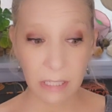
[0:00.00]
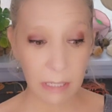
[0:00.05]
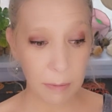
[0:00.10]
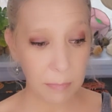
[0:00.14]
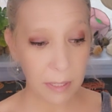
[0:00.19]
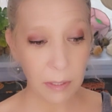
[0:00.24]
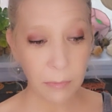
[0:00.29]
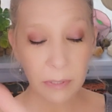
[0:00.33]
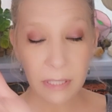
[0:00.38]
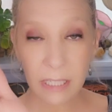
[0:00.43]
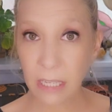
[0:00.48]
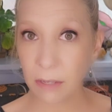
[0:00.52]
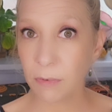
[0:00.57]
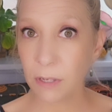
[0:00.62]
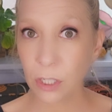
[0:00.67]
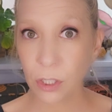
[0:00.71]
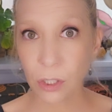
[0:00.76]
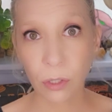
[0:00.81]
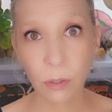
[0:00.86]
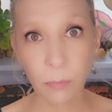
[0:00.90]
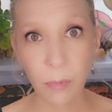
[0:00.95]
Somebody was
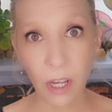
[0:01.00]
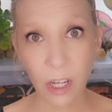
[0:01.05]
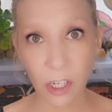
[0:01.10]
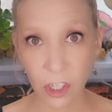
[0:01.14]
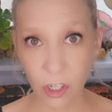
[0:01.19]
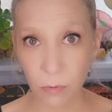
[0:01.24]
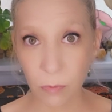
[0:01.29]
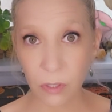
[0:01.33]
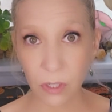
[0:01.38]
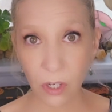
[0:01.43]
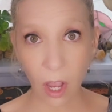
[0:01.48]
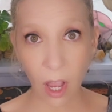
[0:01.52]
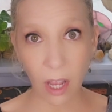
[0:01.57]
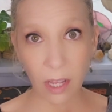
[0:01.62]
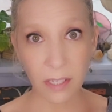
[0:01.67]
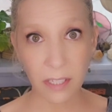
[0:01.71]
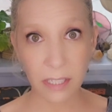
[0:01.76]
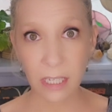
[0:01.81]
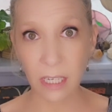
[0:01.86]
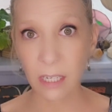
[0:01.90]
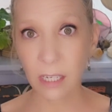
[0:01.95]
giving too much. It was
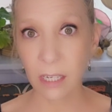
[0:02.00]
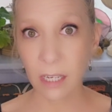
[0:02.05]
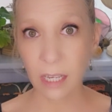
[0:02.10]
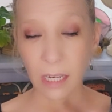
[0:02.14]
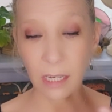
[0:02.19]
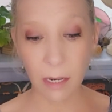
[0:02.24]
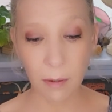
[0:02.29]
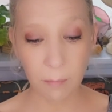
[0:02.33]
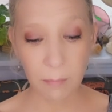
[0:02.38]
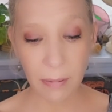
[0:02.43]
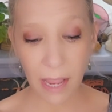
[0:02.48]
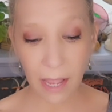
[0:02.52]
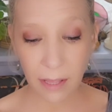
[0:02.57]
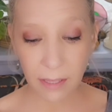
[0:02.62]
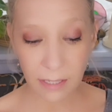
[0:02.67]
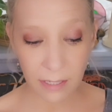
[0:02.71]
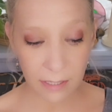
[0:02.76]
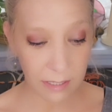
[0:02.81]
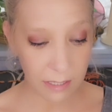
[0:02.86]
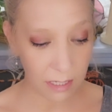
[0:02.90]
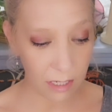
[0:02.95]
causing an
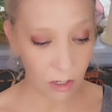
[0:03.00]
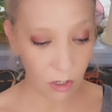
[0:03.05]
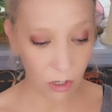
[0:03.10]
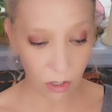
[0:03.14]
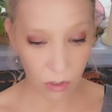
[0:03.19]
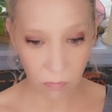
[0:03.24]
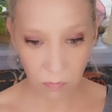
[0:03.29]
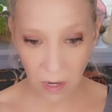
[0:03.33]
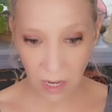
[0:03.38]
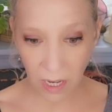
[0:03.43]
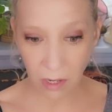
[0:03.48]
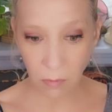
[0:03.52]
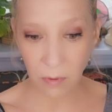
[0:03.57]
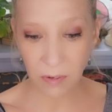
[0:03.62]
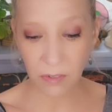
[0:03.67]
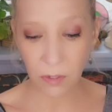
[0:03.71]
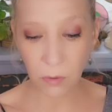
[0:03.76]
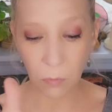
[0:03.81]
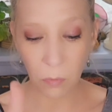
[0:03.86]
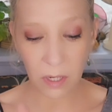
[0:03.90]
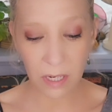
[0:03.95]
imbalance here, right? We
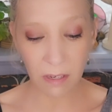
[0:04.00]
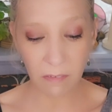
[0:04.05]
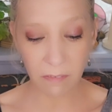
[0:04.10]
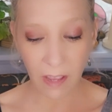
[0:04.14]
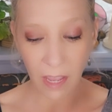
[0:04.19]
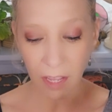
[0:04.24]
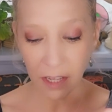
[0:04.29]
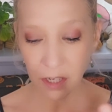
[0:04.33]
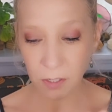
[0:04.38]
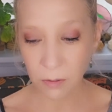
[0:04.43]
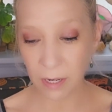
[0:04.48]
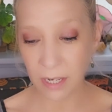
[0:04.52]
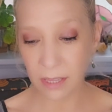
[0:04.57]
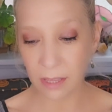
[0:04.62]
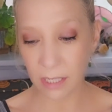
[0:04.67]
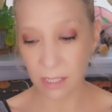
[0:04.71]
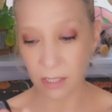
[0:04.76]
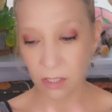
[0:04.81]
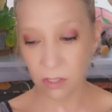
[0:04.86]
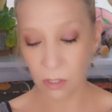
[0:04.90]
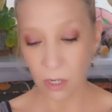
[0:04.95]
have to reevaluate
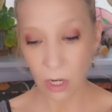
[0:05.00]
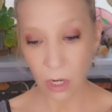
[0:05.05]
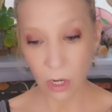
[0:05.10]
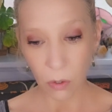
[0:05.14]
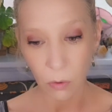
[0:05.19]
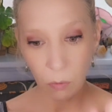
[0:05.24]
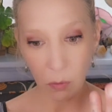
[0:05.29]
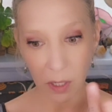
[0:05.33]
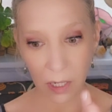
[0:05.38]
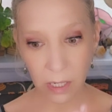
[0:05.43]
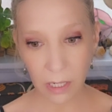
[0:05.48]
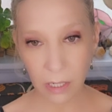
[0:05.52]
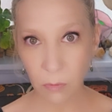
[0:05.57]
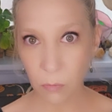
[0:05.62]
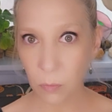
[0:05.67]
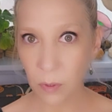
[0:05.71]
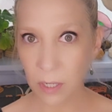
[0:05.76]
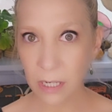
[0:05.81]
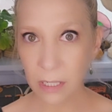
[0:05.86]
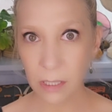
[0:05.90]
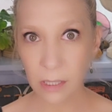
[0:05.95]
this,
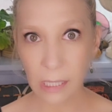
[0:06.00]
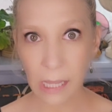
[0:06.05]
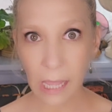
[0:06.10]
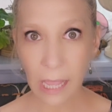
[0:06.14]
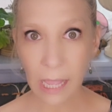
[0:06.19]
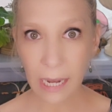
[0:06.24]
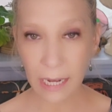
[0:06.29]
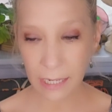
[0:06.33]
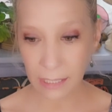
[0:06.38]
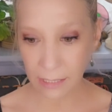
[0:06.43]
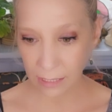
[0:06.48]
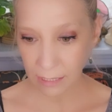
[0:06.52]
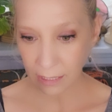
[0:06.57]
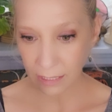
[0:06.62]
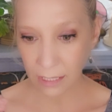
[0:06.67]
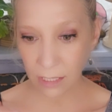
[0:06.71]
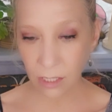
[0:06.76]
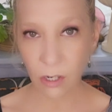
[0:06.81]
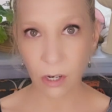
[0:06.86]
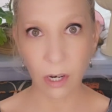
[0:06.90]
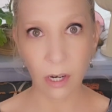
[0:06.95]
realign
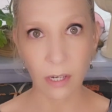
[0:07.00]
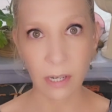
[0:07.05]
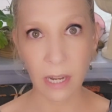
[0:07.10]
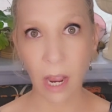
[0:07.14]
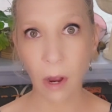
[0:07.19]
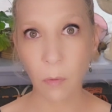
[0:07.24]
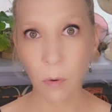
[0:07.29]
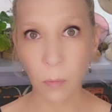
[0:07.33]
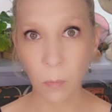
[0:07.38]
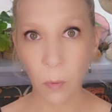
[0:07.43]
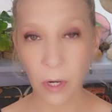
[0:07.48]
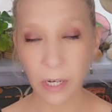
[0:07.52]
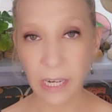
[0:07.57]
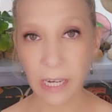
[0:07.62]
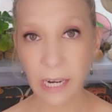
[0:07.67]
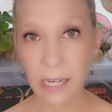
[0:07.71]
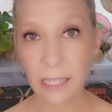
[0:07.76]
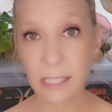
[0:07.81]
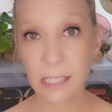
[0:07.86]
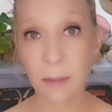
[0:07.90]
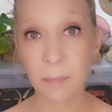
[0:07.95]
here. Now we're
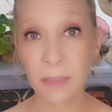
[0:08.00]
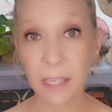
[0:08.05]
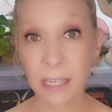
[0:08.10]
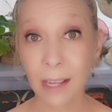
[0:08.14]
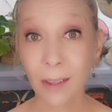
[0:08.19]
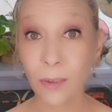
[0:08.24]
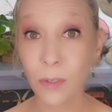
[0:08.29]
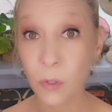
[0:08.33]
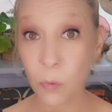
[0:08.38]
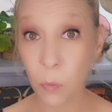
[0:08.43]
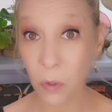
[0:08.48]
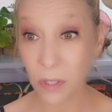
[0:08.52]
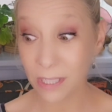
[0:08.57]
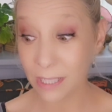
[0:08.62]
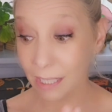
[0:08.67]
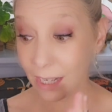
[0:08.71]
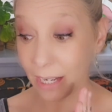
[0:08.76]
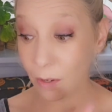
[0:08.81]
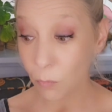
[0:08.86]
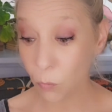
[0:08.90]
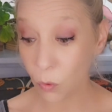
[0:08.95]
working on something else.
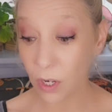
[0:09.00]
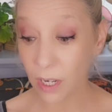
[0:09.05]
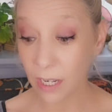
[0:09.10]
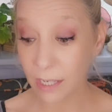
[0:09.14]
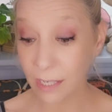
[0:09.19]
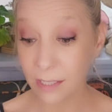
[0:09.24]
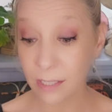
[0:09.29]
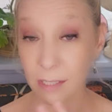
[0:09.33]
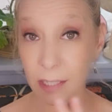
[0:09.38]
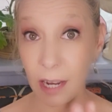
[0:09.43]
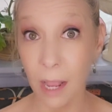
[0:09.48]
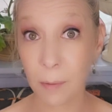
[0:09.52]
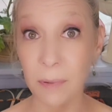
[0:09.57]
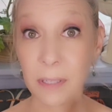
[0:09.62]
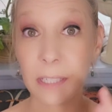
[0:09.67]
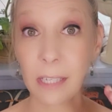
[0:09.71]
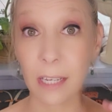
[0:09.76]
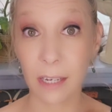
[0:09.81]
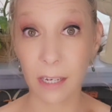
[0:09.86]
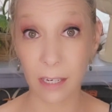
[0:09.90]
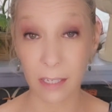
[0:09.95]
Once again, we're in a stop.
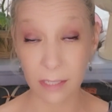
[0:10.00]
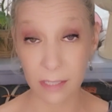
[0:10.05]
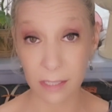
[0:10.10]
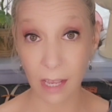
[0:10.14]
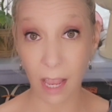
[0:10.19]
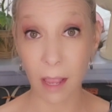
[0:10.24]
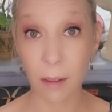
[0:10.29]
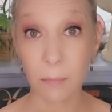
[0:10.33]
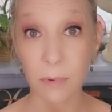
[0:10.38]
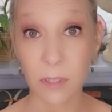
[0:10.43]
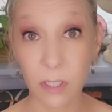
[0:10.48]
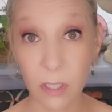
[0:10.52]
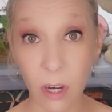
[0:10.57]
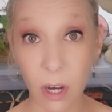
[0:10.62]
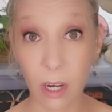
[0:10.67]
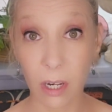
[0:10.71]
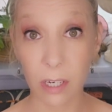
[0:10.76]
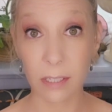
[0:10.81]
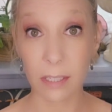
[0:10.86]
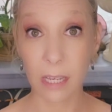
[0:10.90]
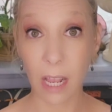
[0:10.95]
It's like stop,
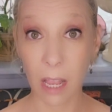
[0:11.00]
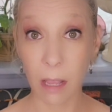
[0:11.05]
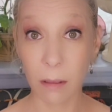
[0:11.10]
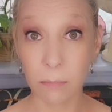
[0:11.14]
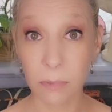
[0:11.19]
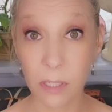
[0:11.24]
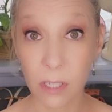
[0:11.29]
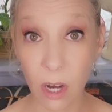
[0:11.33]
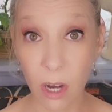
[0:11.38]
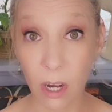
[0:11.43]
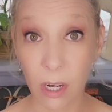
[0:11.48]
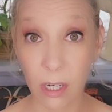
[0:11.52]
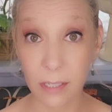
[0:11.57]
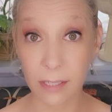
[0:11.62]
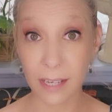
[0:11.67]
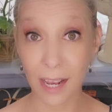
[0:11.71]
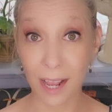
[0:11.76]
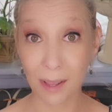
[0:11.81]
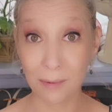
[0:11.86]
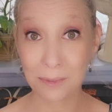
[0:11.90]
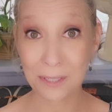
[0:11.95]
start, stop, start,
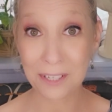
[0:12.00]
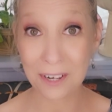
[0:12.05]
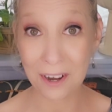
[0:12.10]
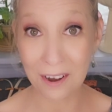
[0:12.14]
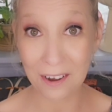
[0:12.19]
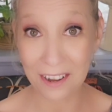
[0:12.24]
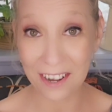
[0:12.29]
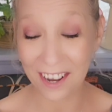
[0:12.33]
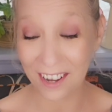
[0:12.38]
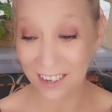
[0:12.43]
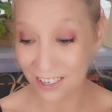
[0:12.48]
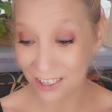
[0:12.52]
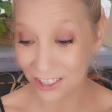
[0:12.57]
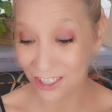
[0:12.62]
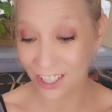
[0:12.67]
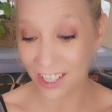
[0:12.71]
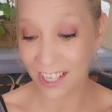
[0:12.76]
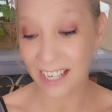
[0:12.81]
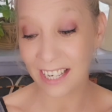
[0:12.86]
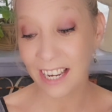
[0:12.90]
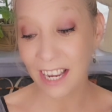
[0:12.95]
stop, start
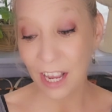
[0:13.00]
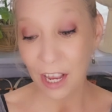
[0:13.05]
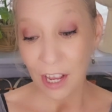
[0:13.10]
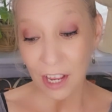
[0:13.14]
energy.